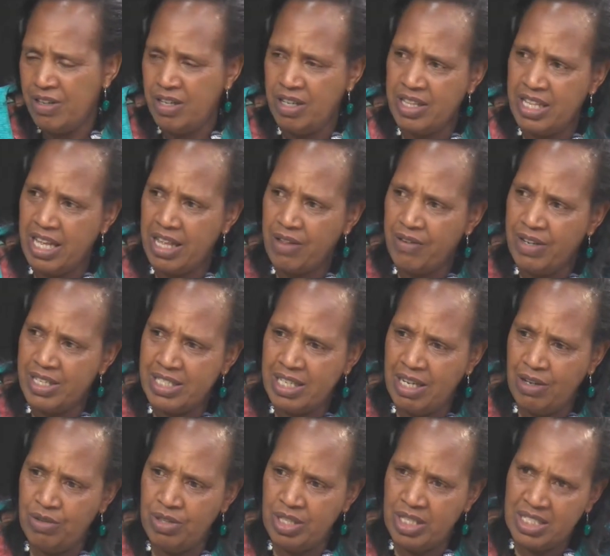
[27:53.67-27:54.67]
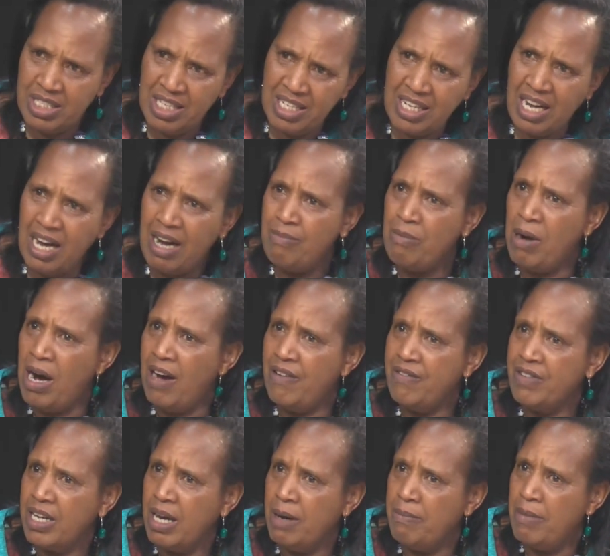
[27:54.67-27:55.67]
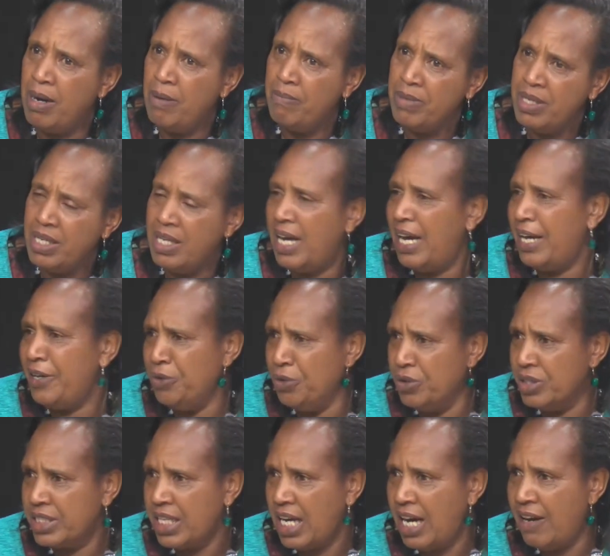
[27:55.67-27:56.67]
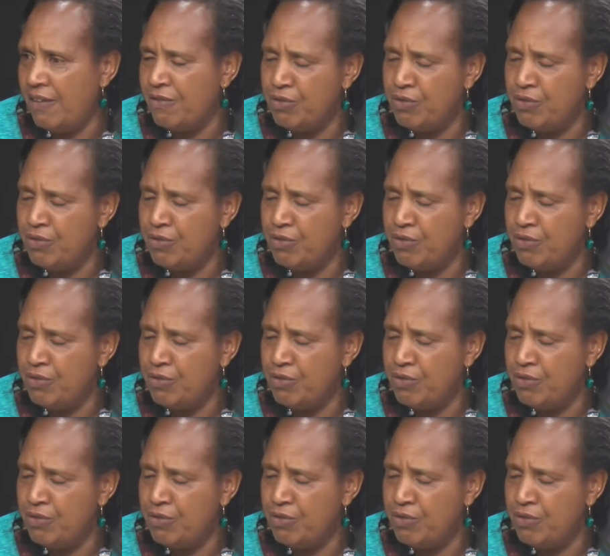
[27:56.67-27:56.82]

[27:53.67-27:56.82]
The other child is saying, I'm having a mommy, I don't have.